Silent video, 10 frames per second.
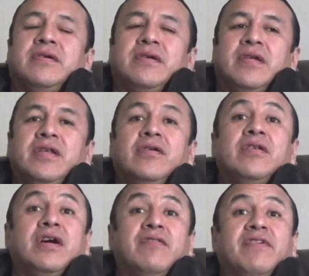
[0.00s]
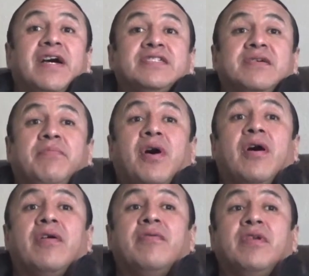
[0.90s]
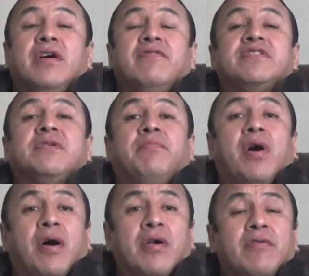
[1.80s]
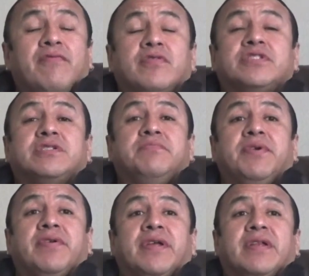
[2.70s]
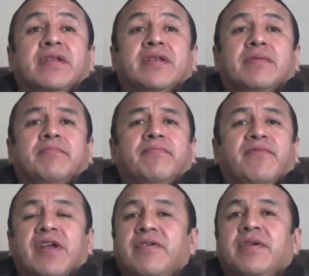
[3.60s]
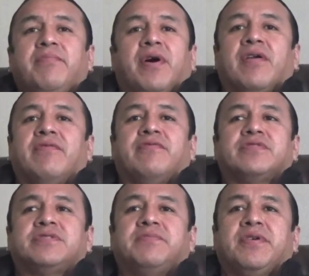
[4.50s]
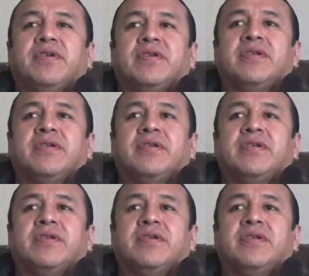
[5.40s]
You know, love is a powerful spirit, very powerful spirit.